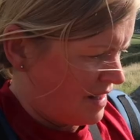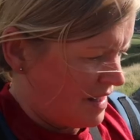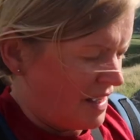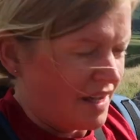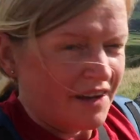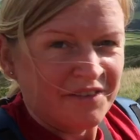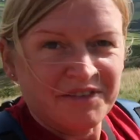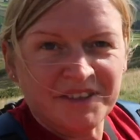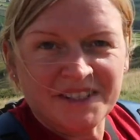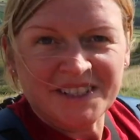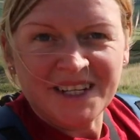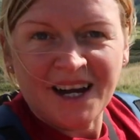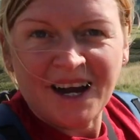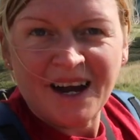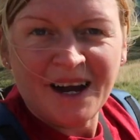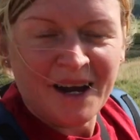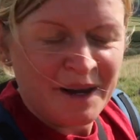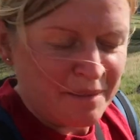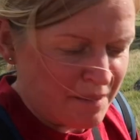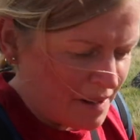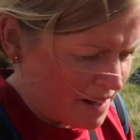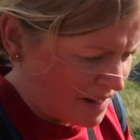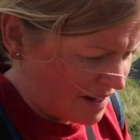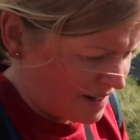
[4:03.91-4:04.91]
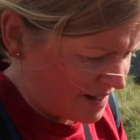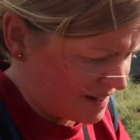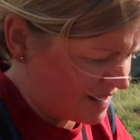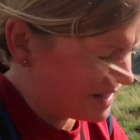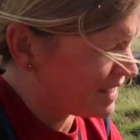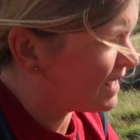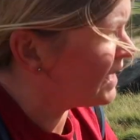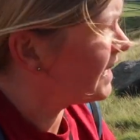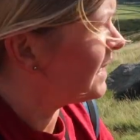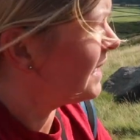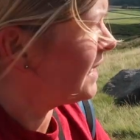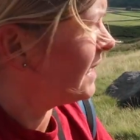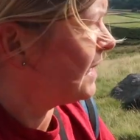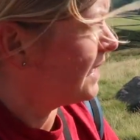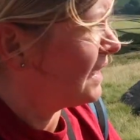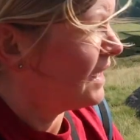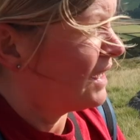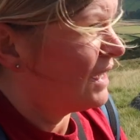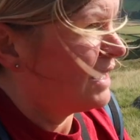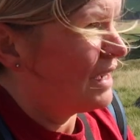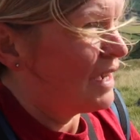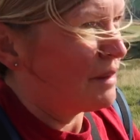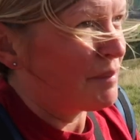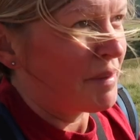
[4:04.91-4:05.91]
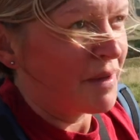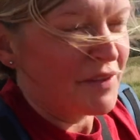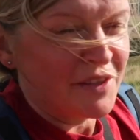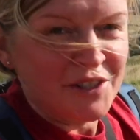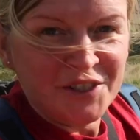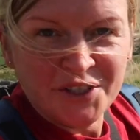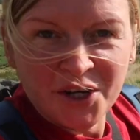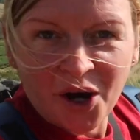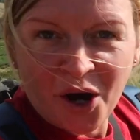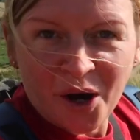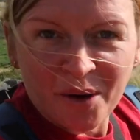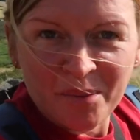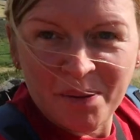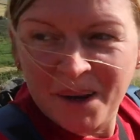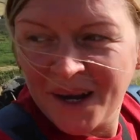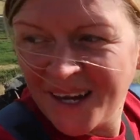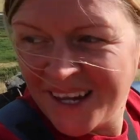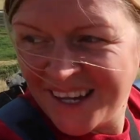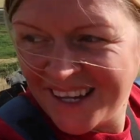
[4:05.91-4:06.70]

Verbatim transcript: Every time I'm at the top,